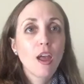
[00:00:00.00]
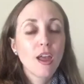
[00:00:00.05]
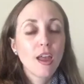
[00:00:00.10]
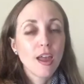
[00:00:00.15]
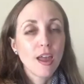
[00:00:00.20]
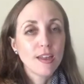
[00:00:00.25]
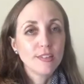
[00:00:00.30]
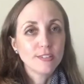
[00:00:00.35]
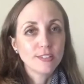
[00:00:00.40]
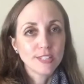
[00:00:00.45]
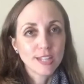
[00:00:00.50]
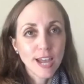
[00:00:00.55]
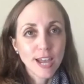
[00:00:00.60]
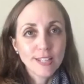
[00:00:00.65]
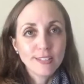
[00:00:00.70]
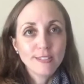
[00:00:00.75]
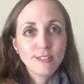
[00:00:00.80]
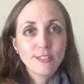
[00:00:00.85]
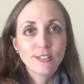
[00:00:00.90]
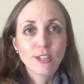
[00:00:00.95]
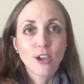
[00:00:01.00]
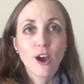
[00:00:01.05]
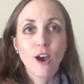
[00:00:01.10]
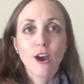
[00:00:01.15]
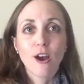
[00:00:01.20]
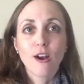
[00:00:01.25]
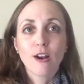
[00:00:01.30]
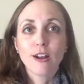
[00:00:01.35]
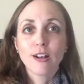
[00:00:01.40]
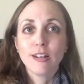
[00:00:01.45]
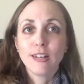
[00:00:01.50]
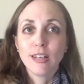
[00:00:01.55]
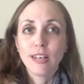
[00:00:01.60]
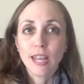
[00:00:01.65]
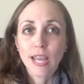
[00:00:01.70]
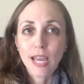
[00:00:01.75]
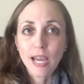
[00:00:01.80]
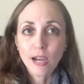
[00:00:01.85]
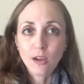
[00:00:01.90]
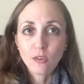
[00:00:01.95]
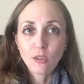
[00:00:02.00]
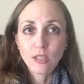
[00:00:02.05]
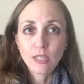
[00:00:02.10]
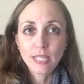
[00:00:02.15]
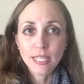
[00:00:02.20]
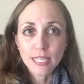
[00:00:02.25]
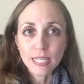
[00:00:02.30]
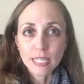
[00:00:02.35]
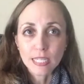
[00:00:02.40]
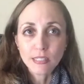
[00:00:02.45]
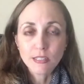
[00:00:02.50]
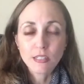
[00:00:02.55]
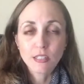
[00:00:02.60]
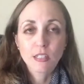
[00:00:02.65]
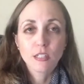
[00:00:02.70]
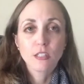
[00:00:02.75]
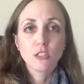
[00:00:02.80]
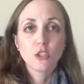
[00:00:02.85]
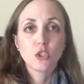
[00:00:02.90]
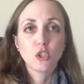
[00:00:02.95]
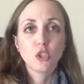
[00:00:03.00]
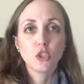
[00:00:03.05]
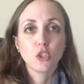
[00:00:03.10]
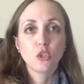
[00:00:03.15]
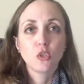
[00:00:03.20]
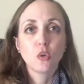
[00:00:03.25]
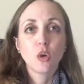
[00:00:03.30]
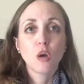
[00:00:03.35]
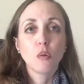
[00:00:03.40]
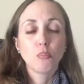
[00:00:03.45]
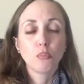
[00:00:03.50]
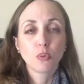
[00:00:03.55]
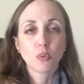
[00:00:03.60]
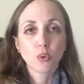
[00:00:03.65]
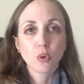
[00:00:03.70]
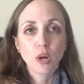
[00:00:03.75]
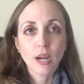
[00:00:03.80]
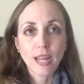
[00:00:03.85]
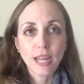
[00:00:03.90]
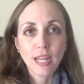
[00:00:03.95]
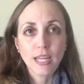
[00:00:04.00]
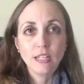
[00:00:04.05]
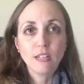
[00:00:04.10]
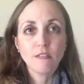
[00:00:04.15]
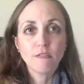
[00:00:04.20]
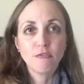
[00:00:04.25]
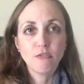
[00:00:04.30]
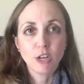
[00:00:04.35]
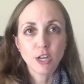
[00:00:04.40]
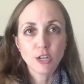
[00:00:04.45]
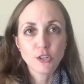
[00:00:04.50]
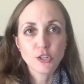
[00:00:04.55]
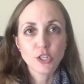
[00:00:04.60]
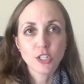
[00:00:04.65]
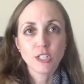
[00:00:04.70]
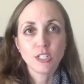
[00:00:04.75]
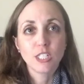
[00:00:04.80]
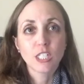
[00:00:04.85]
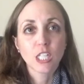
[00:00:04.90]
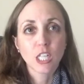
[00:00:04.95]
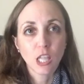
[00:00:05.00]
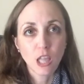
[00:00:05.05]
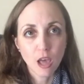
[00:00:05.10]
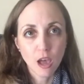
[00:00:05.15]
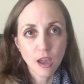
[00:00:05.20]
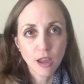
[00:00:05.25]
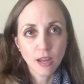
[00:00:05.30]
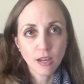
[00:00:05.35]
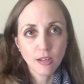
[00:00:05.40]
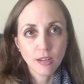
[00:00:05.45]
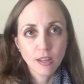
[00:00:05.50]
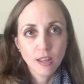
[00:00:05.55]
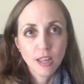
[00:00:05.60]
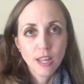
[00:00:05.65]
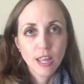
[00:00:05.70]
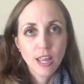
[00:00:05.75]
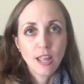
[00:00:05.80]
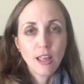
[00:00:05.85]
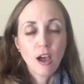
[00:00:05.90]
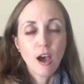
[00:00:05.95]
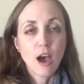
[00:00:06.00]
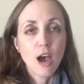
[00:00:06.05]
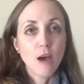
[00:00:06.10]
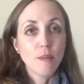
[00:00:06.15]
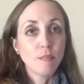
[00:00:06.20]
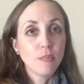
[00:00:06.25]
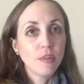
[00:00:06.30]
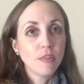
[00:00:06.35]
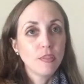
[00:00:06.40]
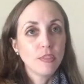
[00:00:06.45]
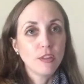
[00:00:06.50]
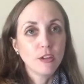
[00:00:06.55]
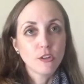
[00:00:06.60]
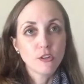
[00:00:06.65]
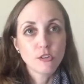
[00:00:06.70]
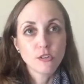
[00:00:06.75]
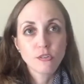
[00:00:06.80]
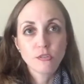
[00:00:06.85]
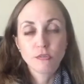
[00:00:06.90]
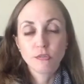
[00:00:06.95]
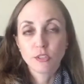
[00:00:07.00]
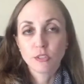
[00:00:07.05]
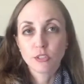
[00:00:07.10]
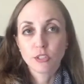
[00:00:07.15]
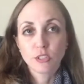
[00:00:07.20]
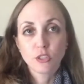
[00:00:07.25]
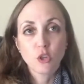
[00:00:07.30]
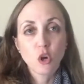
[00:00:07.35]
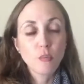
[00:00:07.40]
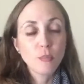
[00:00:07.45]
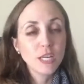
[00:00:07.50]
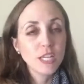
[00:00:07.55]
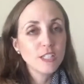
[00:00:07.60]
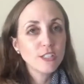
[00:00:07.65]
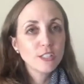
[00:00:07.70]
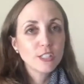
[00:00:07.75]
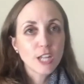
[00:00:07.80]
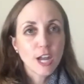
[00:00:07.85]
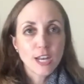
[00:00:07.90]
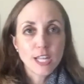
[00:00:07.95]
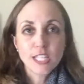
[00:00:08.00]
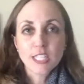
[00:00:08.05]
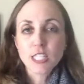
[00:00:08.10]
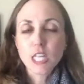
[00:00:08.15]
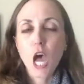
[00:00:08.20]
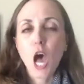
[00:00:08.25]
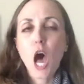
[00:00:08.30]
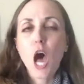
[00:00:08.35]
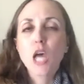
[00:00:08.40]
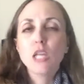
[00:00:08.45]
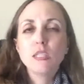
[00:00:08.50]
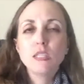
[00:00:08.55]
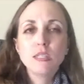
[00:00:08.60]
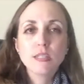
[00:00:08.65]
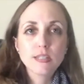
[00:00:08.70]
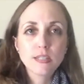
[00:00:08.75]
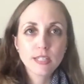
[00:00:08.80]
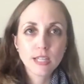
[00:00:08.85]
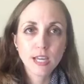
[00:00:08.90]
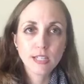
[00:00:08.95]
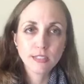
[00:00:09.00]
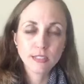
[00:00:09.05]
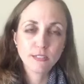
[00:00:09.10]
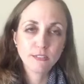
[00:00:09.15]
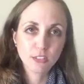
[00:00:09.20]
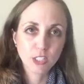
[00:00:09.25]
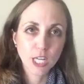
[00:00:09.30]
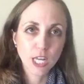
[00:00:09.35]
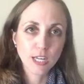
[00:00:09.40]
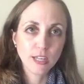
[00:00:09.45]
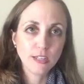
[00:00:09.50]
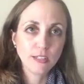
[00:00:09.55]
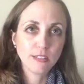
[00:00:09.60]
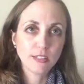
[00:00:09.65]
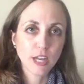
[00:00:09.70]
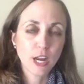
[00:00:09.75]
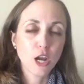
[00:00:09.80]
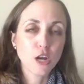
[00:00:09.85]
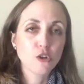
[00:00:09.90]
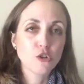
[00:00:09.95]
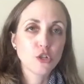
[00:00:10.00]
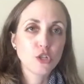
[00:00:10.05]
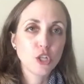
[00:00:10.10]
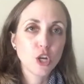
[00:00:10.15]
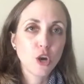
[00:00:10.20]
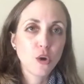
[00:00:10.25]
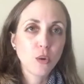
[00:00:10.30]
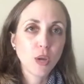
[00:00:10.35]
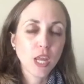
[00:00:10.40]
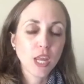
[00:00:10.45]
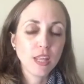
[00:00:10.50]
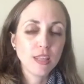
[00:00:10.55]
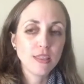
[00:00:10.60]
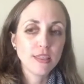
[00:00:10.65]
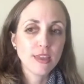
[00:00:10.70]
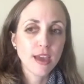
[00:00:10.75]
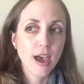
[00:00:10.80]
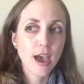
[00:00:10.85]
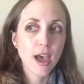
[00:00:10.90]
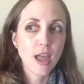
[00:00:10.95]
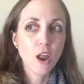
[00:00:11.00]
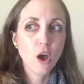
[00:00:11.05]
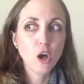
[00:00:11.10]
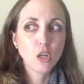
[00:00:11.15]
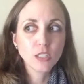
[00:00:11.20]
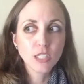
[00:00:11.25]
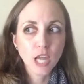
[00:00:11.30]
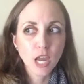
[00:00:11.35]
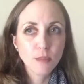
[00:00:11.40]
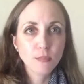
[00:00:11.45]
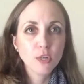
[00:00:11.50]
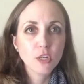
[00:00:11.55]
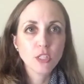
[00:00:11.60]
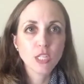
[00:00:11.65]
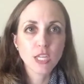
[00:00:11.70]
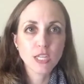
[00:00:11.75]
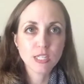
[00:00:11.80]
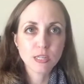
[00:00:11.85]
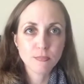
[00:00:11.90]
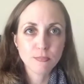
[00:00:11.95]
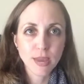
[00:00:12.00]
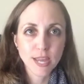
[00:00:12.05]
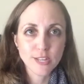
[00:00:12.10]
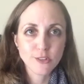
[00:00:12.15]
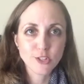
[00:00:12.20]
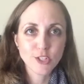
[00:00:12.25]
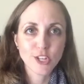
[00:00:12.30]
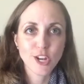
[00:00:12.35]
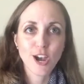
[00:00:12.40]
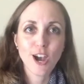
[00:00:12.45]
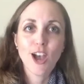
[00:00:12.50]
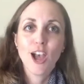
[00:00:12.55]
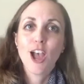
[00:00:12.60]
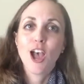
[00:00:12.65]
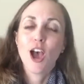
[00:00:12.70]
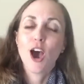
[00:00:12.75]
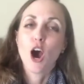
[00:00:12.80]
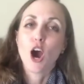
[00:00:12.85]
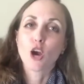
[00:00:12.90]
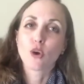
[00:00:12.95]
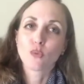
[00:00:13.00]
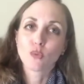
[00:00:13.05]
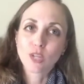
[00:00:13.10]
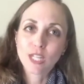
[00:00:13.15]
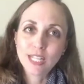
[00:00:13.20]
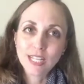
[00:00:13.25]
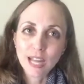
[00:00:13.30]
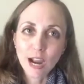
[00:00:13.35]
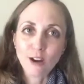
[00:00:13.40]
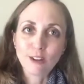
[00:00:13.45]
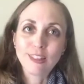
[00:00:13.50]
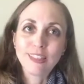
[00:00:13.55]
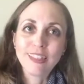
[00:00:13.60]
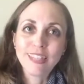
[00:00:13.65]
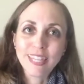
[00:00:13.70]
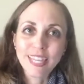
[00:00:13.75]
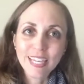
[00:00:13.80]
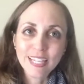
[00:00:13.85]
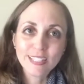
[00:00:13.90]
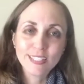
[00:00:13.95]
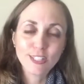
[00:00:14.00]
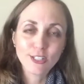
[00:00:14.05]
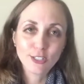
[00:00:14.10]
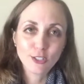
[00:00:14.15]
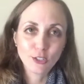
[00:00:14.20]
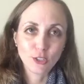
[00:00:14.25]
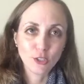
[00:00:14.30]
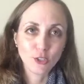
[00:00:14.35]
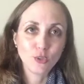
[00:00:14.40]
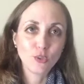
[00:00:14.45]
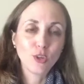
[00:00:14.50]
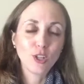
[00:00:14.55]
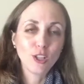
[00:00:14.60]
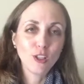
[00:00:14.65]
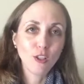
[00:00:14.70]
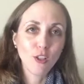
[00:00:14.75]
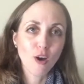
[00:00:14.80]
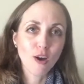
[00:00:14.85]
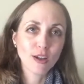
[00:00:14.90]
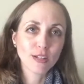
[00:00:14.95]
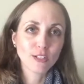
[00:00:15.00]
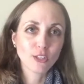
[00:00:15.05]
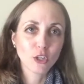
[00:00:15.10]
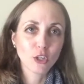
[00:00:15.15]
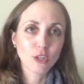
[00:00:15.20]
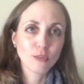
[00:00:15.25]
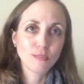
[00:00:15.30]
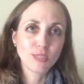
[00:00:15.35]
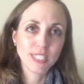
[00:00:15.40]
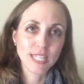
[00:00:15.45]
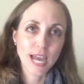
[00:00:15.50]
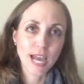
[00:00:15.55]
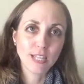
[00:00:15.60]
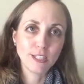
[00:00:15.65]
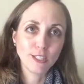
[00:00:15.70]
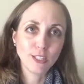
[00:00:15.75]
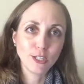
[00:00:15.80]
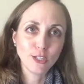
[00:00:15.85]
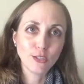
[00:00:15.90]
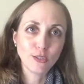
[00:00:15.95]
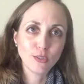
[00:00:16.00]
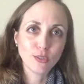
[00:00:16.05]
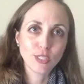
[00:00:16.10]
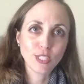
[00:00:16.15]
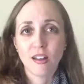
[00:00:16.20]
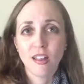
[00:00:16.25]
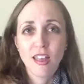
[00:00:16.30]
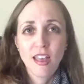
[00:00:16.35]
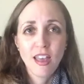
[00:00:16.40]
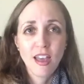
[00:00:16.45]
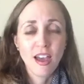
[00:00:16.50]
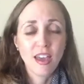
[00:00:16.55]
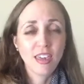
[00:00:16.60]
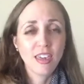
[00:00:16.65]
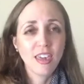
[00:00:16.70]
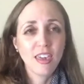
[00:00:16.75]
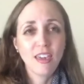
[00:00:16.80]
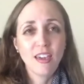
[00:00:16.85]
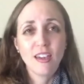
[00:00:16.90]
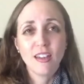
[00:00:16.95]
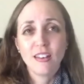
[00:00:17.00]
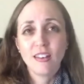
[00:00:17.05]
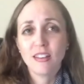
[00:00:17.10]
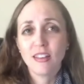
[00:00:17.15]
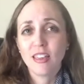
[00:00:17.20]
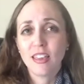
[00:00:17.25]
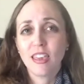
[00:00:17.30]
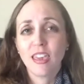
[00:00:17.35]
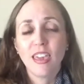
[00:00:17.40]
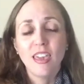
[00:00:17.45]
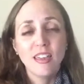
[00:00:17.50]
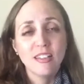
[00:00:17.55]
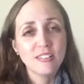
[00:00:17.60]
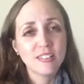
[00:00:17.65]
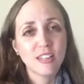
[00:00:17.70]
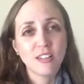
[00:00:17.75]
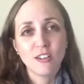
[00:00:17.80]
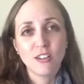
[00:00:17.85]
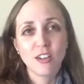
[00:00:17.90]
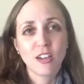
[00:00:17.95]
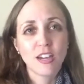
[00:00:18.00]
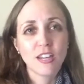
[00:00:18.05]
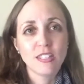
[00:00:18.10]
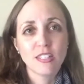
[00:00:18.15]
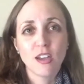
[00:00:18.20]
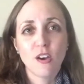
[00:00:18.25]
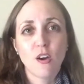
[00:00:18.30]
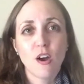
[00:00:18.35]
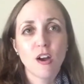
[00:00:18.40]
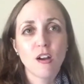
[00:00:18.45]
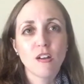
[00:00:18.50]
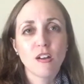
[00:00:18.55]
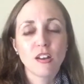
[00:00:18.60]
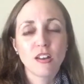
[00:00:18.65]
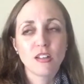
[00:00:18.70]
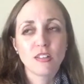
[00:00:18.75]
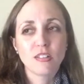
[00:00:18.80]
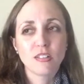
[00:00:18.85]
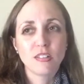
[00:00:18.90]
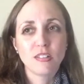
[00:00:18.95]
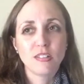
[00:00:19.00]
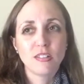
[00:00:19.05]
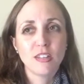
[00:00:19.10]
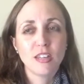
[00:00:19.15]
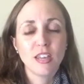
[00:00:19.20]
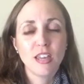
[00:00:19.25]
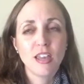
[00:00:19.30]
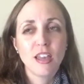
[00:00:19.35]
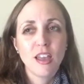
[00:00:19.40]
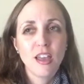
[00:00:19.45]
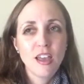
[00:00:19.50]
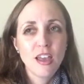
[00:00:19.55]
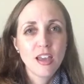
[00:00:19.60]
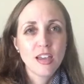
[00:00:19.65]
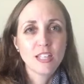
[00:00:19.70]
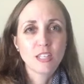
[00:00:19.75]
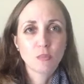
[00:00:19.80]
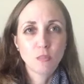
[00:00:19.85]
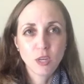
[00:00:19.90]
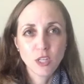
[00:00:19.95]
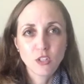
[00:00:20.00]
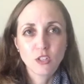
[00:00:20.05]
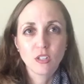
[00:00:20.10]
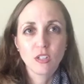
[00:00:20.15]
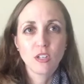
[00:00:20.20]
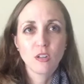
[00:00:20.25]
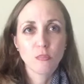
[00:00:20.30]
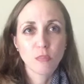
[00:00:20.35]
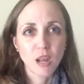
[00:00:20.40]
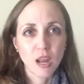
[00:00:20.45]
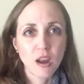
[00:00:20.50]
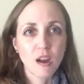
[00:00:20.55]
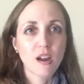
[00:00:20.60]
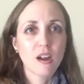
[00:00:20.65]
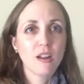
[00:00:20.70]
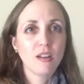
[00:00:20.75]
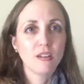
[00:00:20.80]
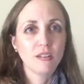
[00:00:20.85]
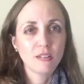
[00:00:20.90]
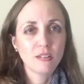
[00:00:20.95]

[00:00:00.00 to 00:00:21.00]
And statins are now linked to brain function decline. There's so many studies, tons and tons of studies that are showing that Alzheimer's and dementia are linked to long-term statin use. I can't tell you guys how hard it is to see, especially your parent